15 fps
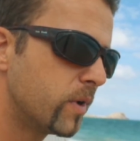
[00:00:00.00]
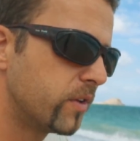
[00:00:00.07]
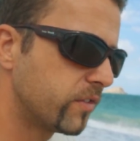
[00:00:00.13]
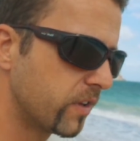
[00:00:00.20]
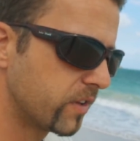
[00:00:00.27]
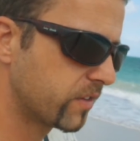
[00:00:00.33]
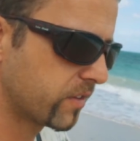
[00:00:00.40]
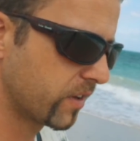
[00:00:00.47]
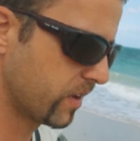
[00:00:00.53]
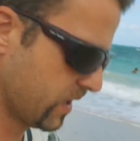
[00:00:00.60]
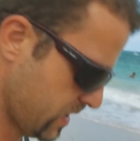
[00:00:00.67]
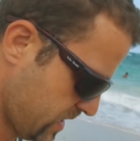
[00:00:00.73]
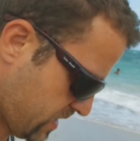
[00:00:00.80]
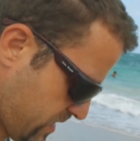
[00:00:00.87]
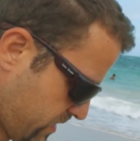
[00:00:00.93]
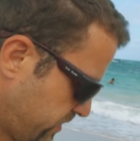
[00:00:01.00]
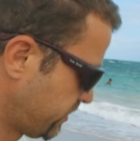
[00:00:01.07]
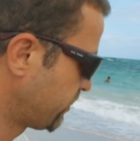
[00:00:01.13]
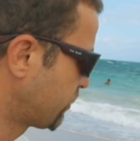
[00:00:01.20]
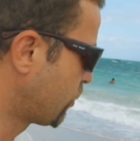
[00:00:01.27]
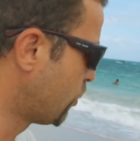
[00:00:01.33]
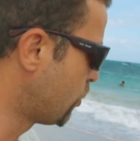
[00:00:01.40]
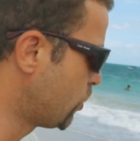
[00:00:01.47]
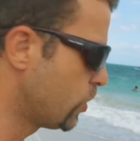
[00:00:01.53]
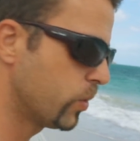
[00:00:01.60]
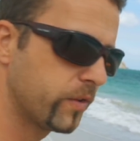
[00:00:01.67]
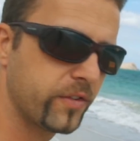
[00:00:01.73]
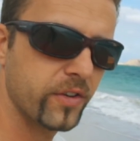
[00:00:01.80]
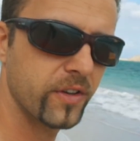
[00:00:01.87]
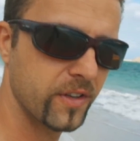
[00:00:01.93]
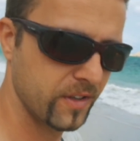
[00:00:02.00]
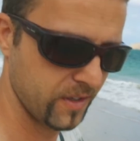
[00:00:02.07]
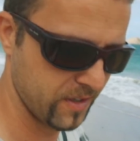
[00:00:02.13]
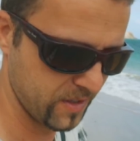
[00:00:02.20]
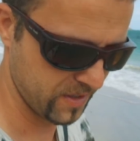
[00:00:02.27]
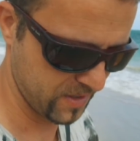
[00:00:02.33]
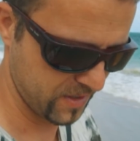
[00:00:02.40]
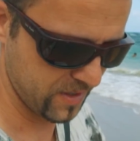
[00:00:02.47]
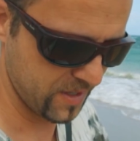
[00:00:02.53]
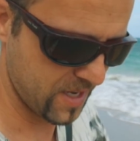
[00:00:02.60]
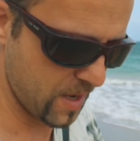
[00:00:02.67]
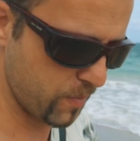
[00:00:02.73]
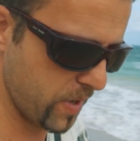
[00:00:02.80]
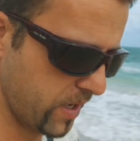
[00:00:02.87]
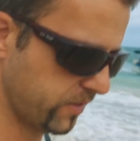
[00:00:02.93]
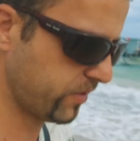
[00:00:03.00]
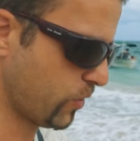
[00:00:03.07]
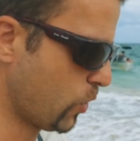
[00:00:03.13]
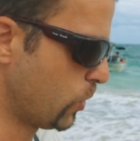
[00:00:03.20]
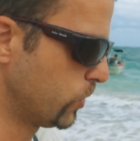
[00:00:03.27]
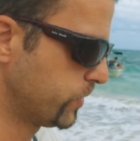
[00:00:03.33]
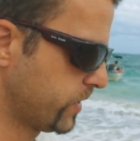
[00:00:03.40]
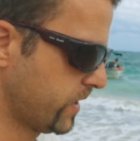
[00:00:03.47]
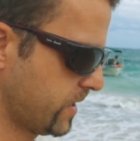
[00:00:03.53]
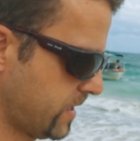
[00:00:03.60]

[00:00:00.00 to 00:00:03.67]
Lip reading: Is it cold? I bet it's cold.